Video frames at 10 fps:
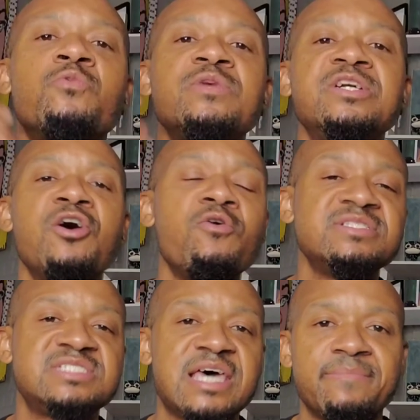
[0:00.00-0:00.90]
when we go
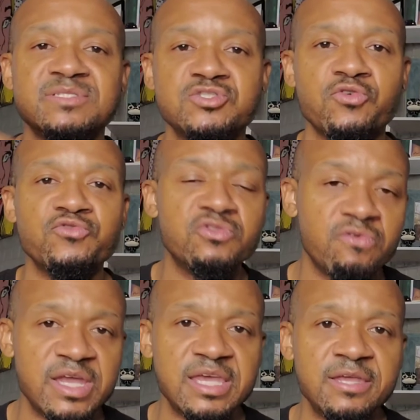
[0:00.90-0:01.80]
into episode
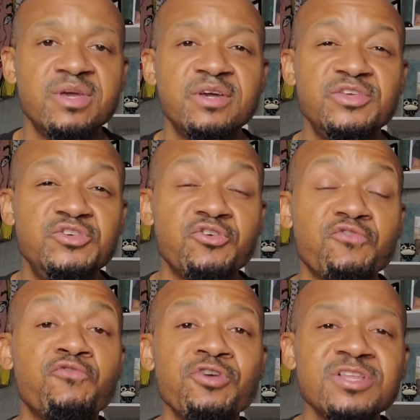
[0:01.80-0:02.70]
three, you're
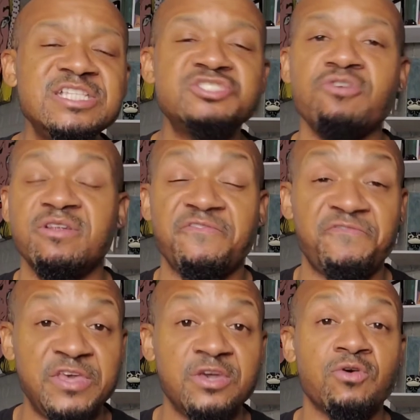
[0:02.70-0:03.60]
really starting to
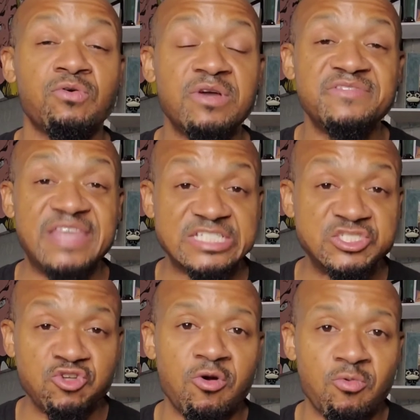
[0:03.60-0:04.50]
feel that
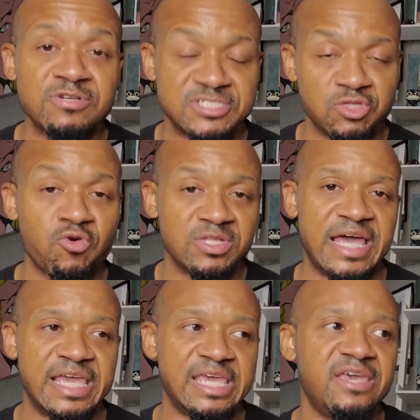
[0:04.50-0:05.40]
Star Wars lore.
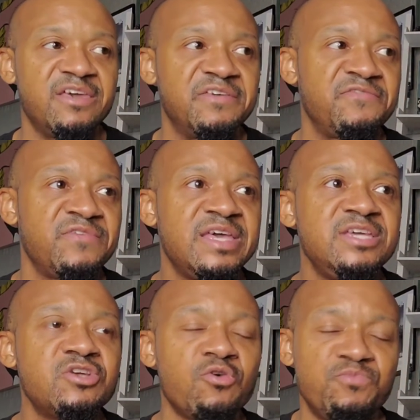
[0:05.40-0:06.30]
Like if
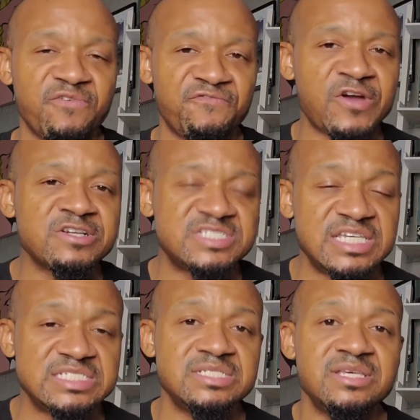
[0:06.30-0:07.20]
you know, the first
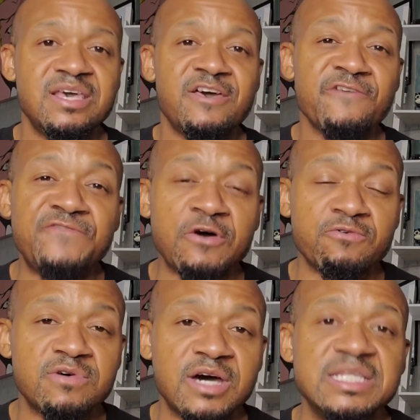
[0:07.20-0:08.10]
season
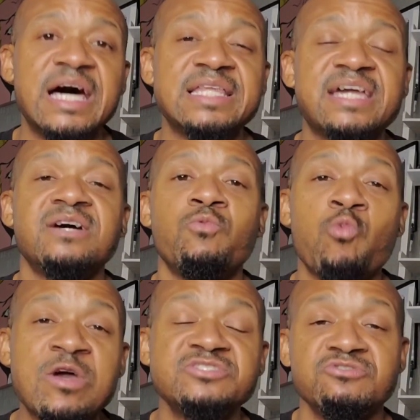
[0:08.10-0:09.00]
felt a lot like a
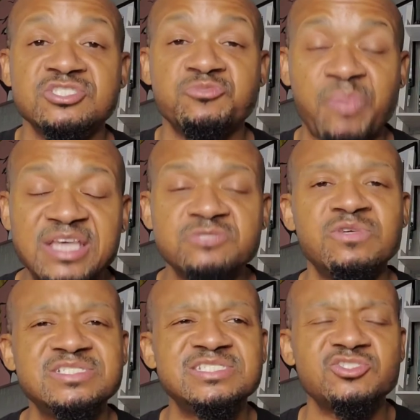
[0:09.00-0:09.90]
western in space,
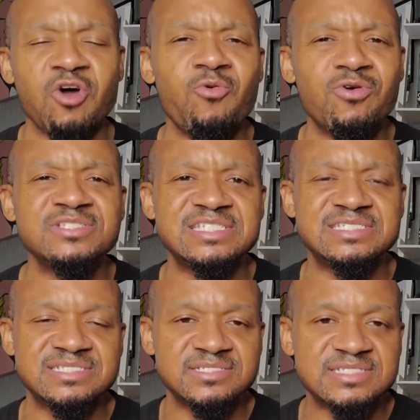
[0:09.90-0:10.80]
which Star Wars
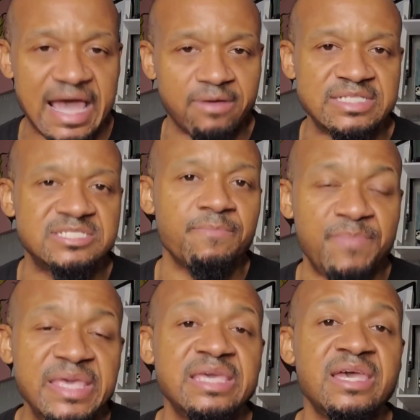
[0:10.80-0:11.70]
is touted to
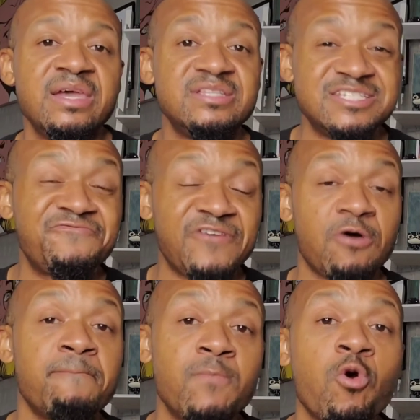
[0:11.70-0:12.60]
be. This
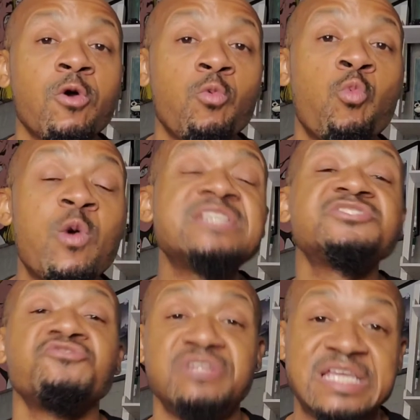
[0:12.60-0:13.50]
felt more
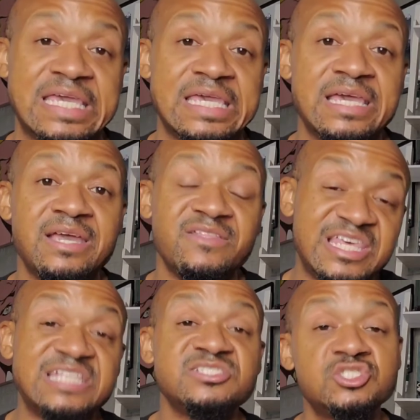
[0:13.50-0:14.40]
westerny
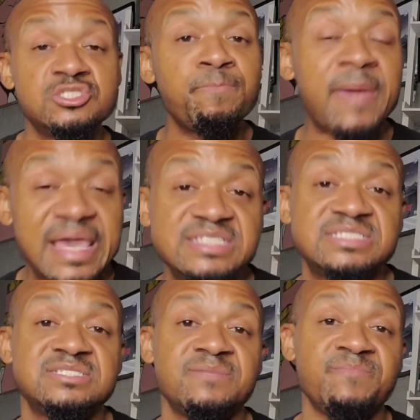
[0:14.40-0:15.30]
than
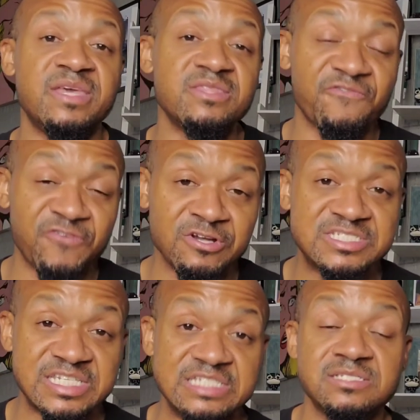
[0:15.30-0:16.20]
space in the
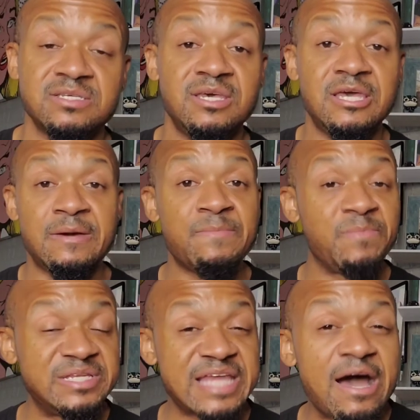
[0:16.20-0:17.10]
first season.
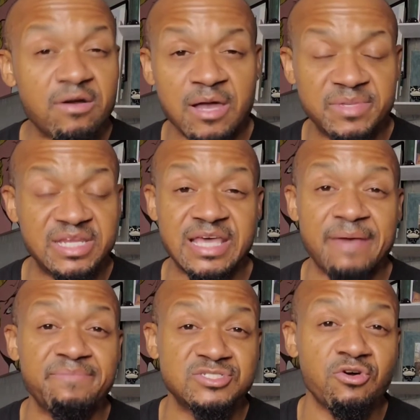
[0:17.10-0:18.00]
But now coming into
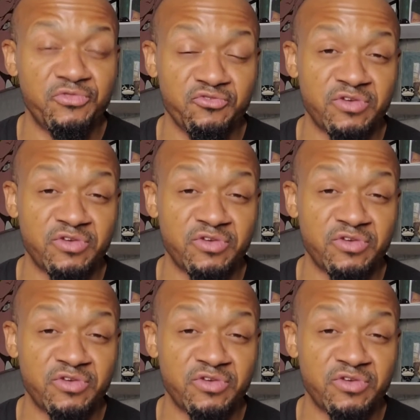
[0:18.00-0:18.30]
episode